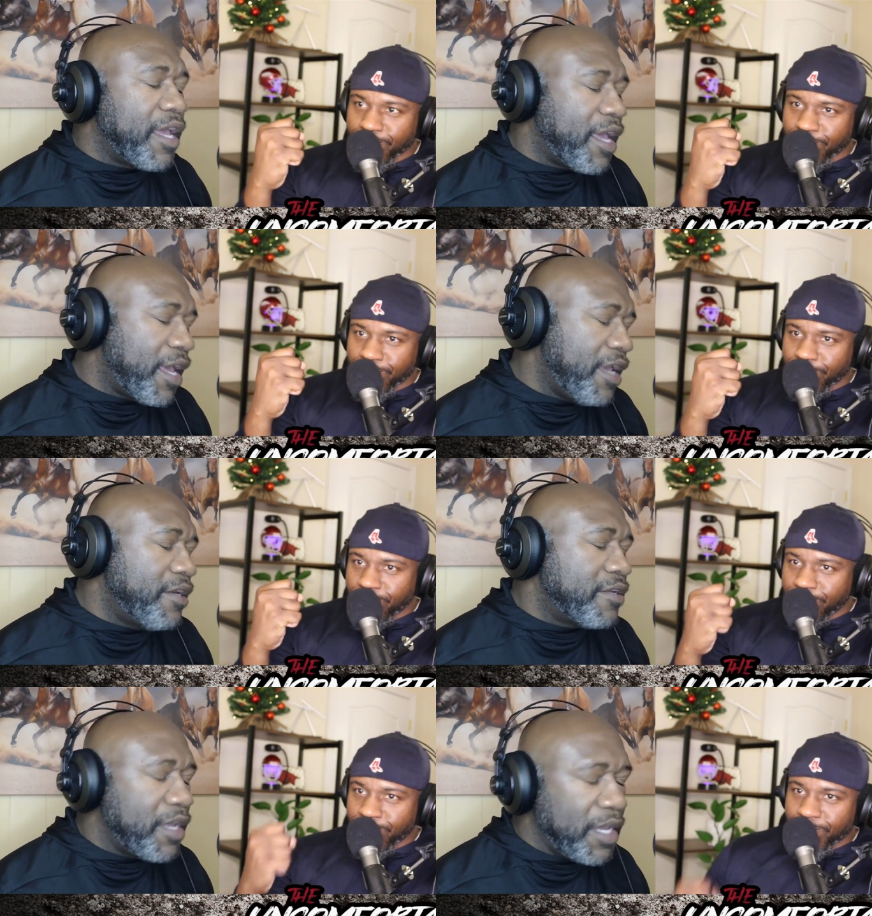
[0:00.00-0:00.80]
Speaker 1: A- hate
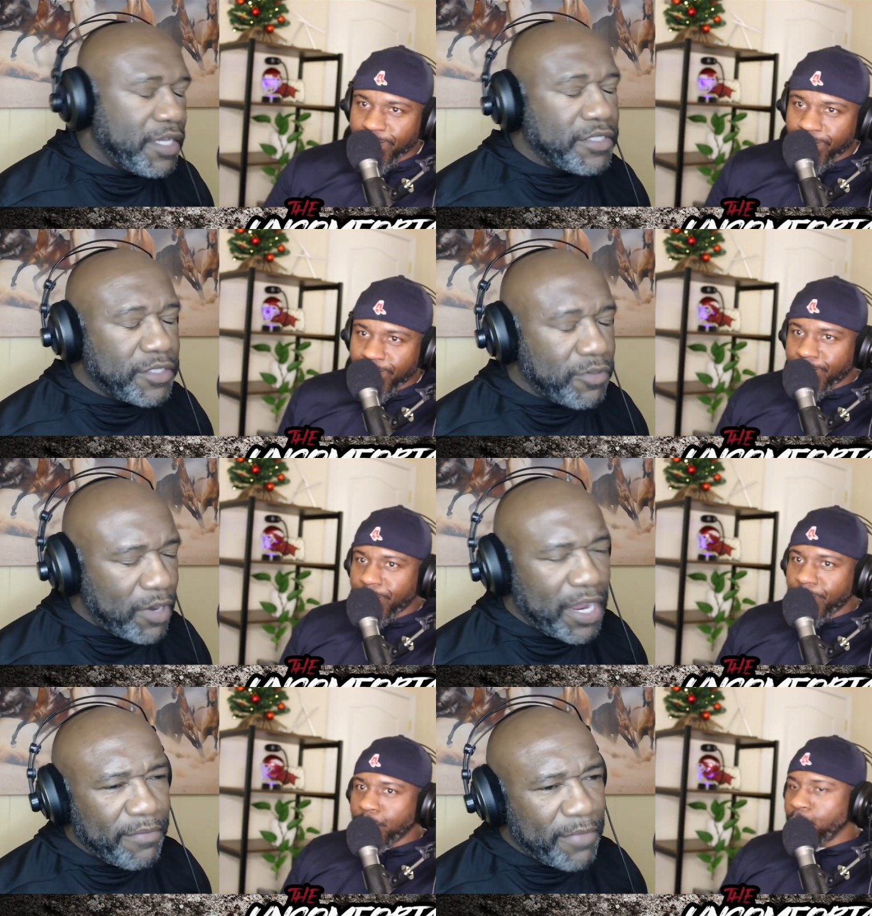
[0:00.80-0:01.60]
Asian
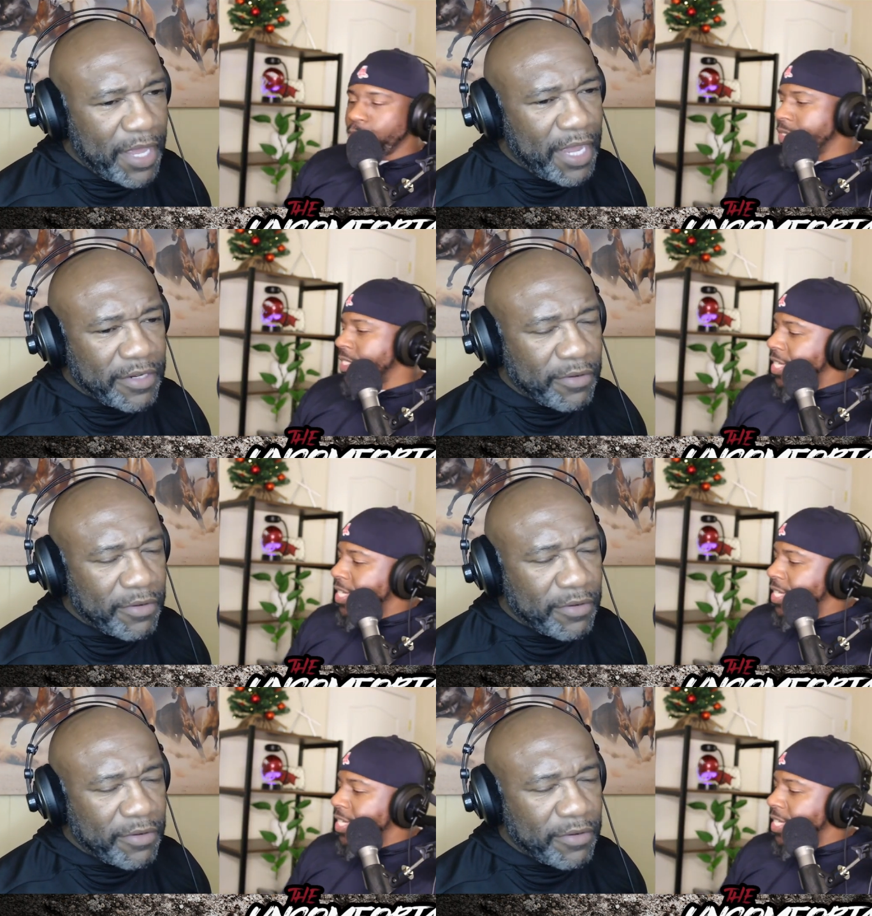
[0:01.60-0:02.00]
Crime Act or